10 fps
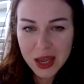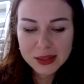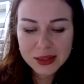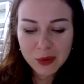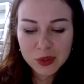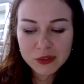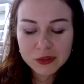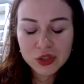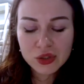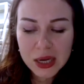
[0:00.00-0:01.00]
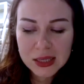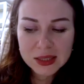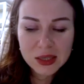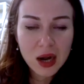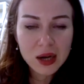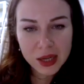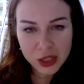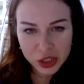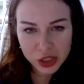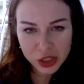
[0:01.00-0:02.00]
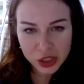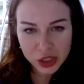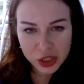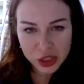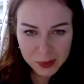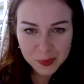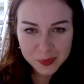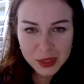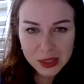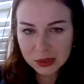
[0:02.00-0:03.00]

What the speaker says: They were trading carnation with Russia,